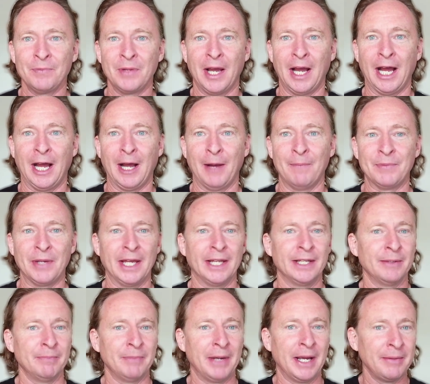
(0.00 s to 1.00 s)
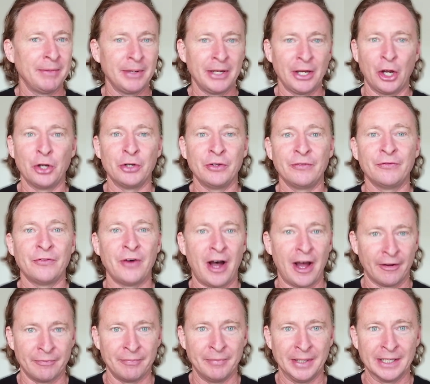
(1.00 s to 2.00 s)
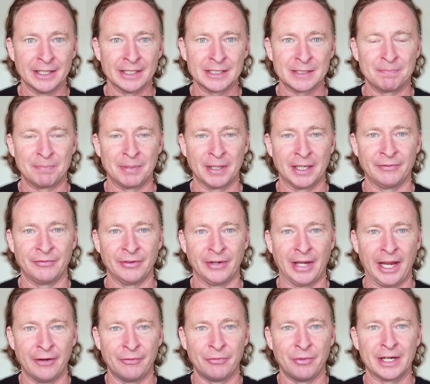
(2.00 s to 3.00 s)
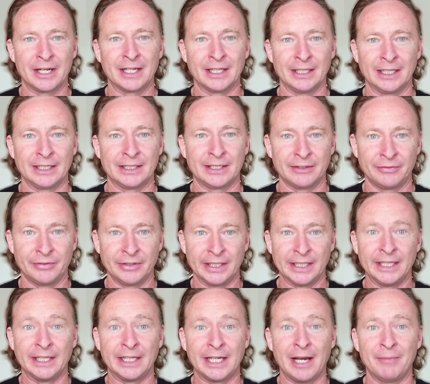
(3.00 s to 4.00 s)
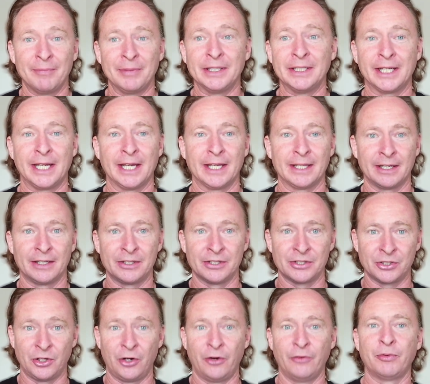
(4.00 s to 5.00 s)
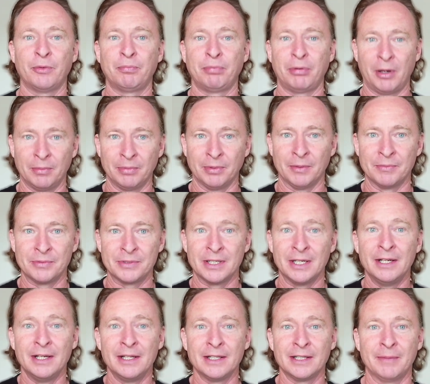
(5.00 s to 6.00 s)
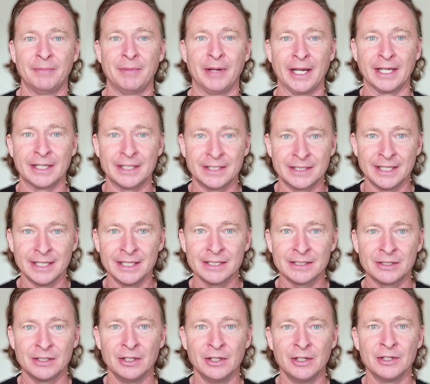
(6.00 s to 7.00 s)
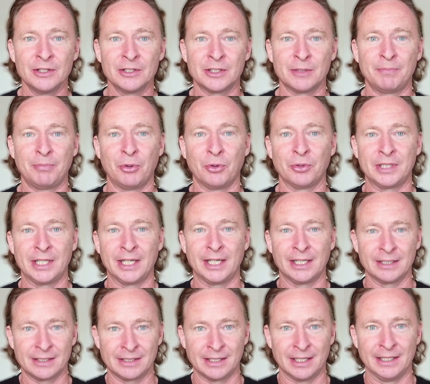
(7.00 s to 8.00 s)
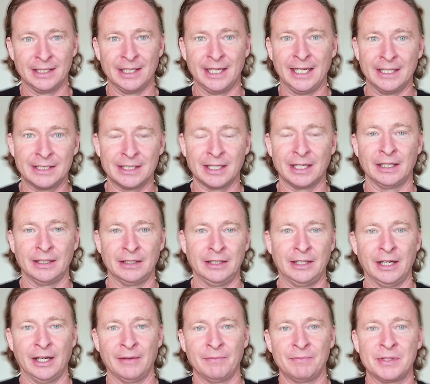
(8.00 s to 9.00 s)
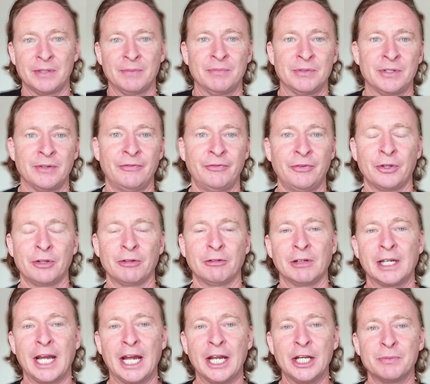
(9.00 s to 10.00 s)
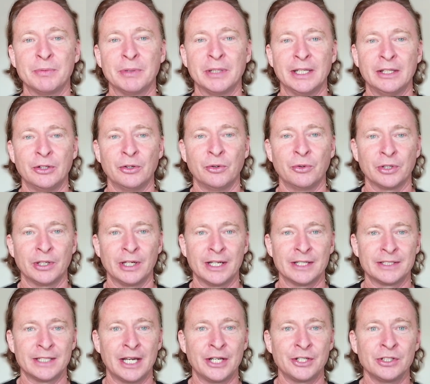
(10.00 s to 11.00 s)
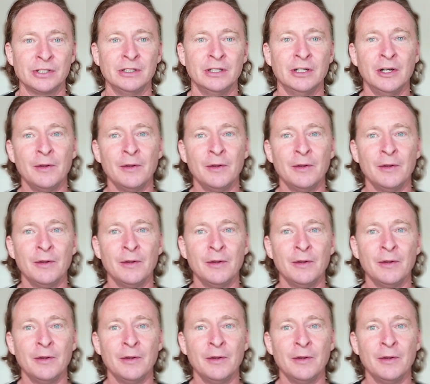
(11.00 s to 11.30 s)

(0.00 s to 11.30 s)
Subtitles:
And then maybe only 5 minutes, but everyone collectively coming together to solve for problems that may exist, support tickets that needs some further engagement in the organization,